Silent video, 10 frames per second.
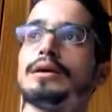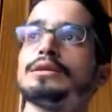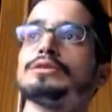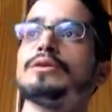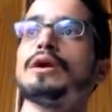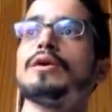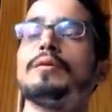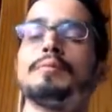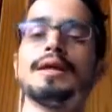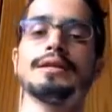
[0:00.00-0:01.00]
So I
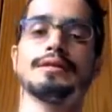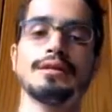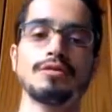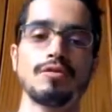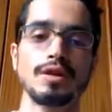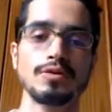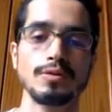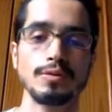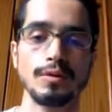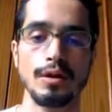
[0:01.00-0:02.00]
hope that this
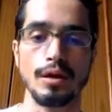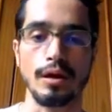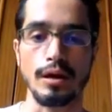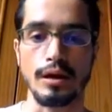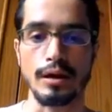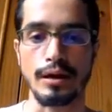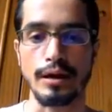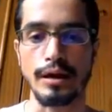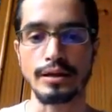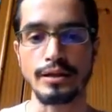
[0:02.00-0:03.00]
video
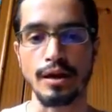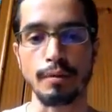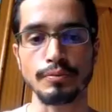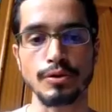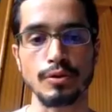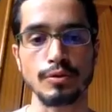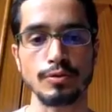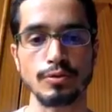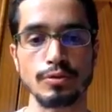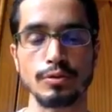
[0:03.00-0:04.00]
has helped you
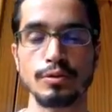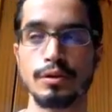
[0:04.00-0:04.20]
to